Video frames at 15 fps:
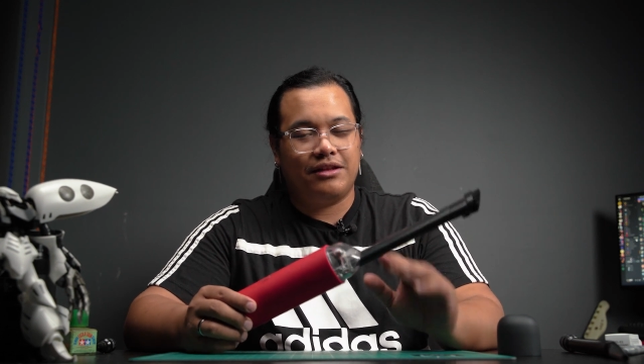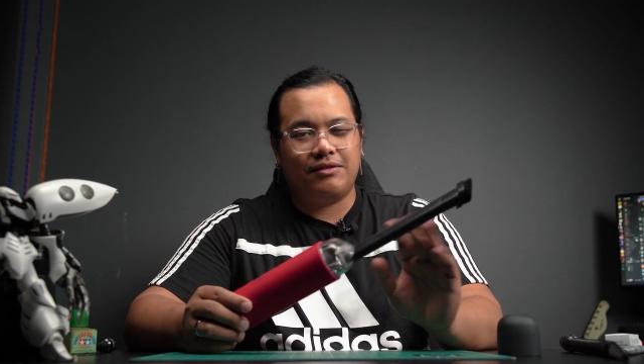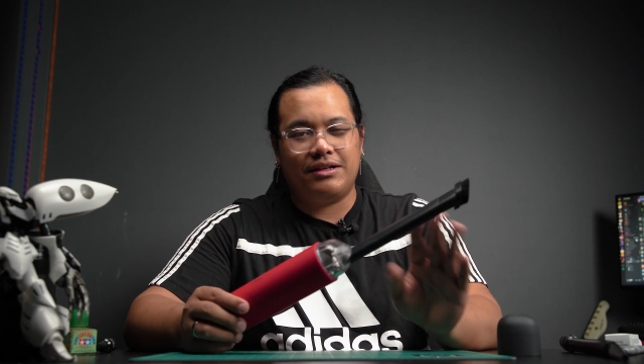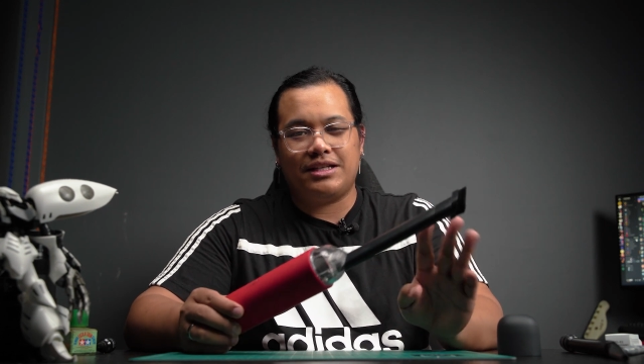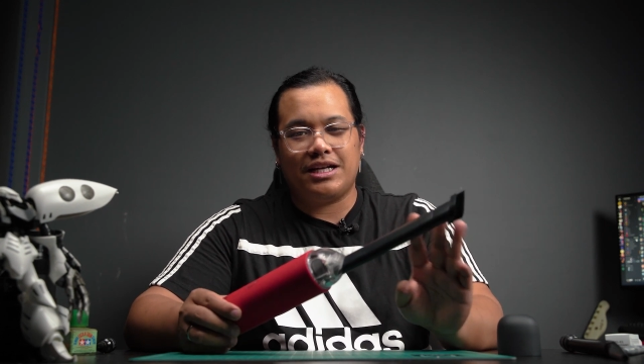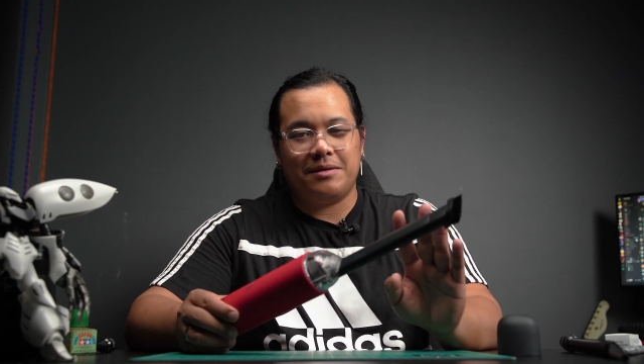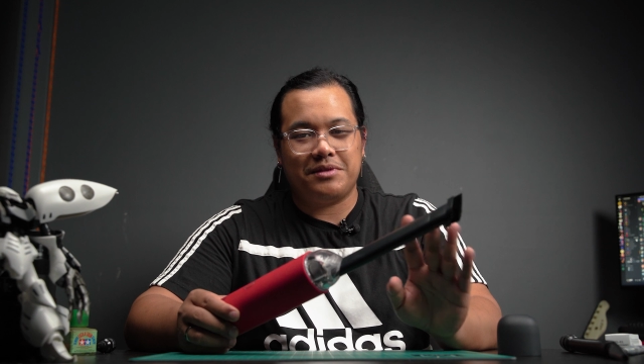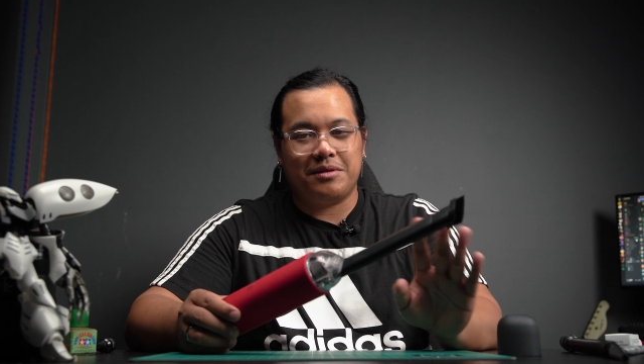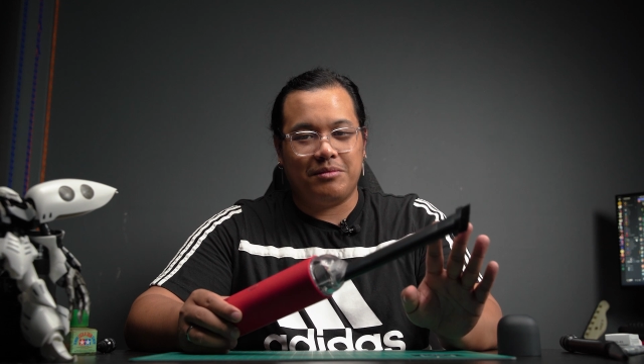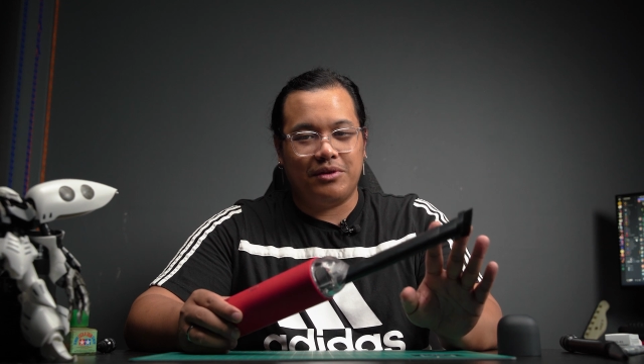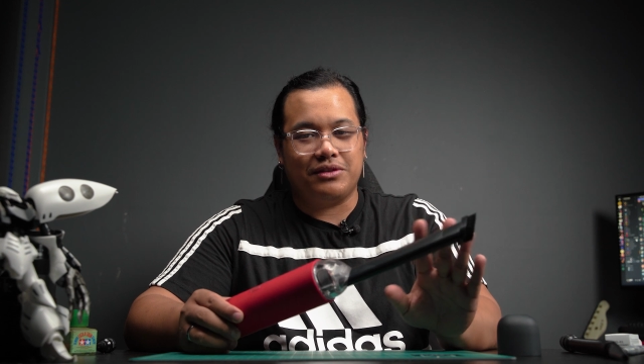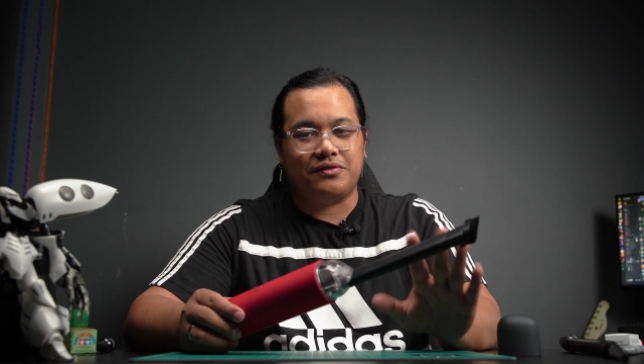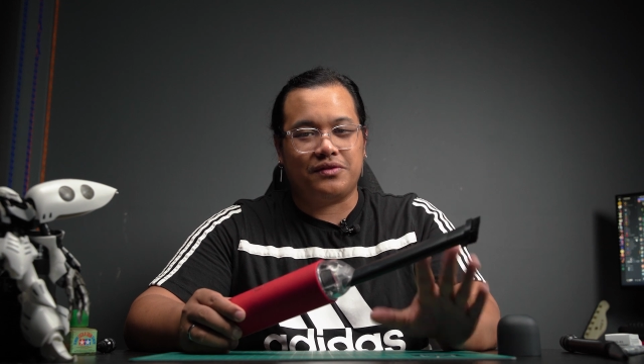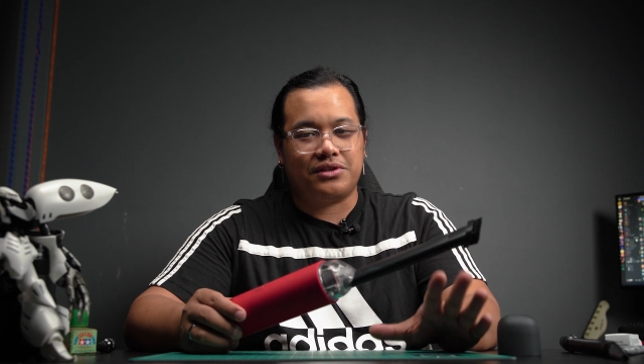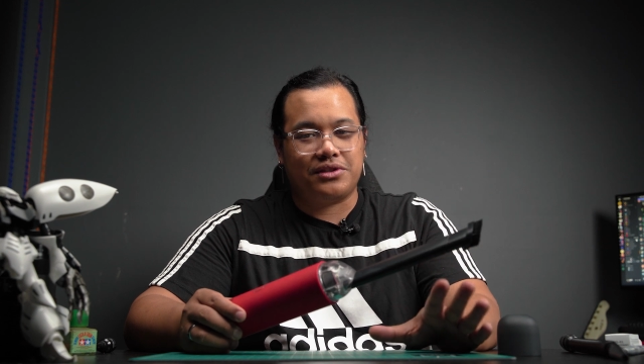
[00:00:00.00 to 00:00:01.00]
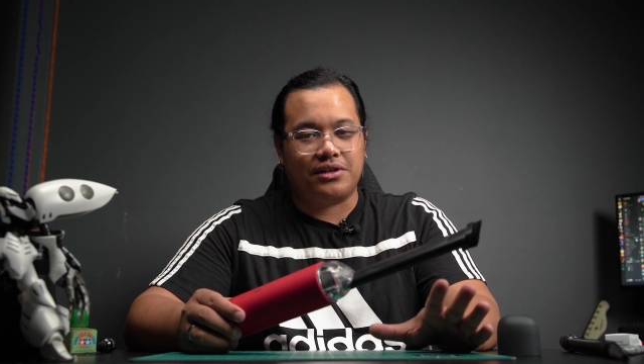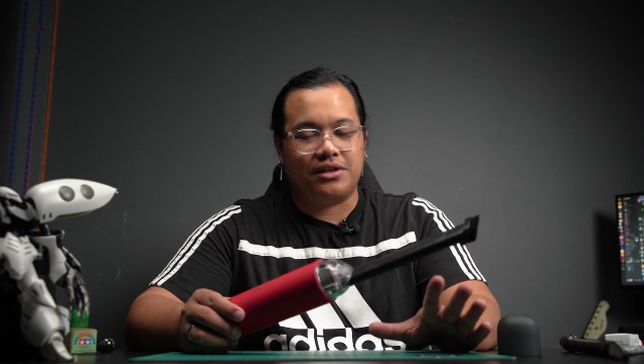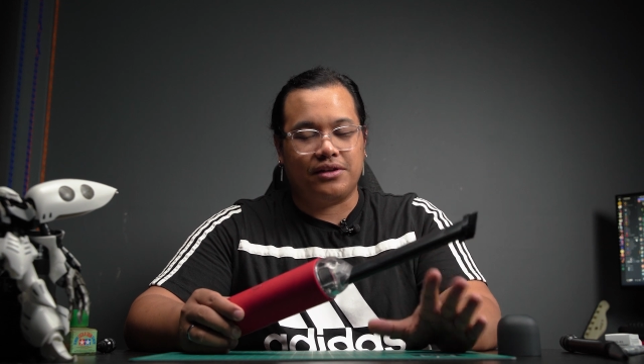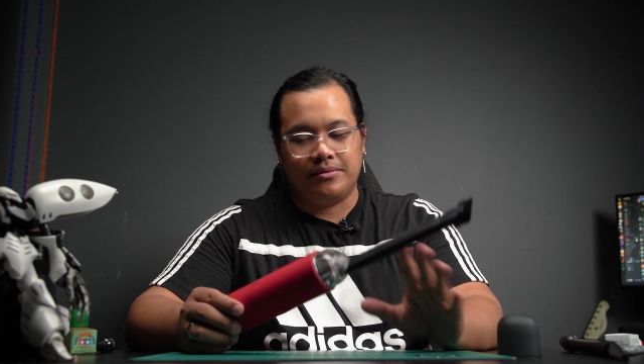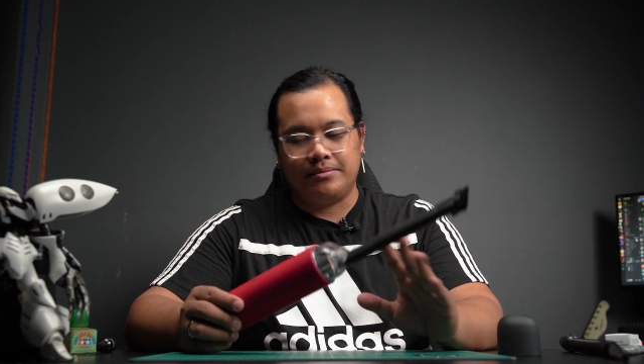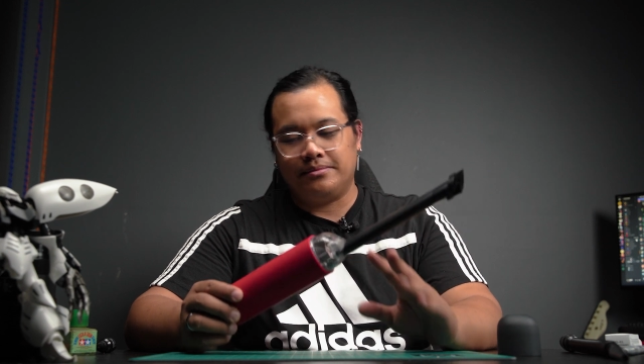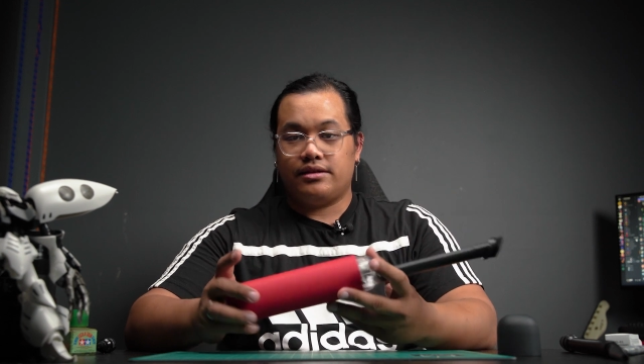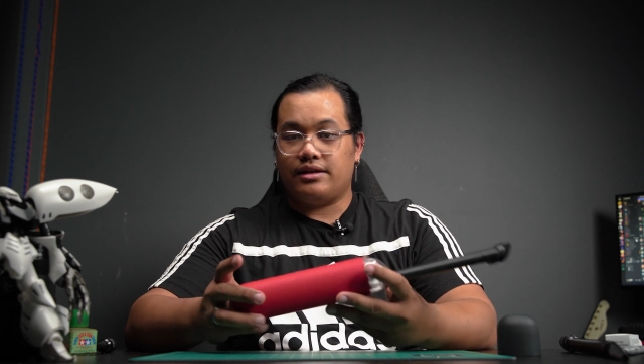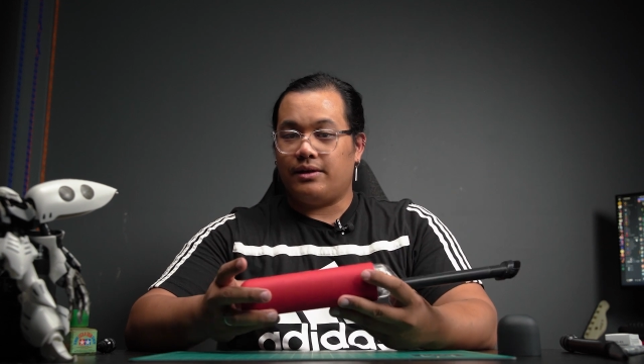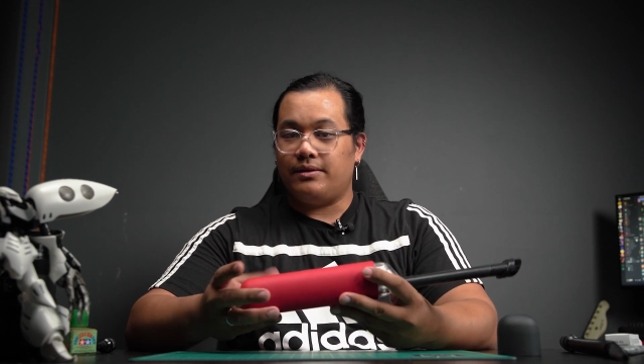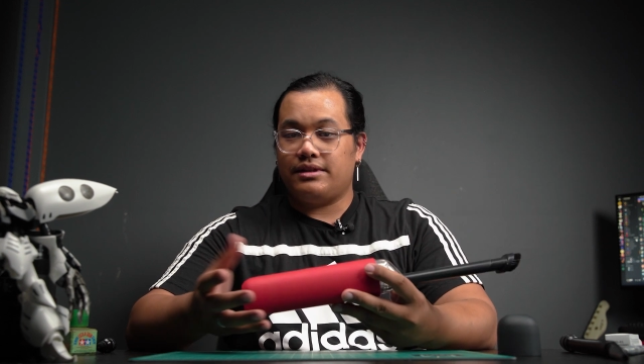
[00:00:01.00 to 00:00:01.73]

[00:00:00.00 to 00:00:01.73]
3 times at most for sure. So I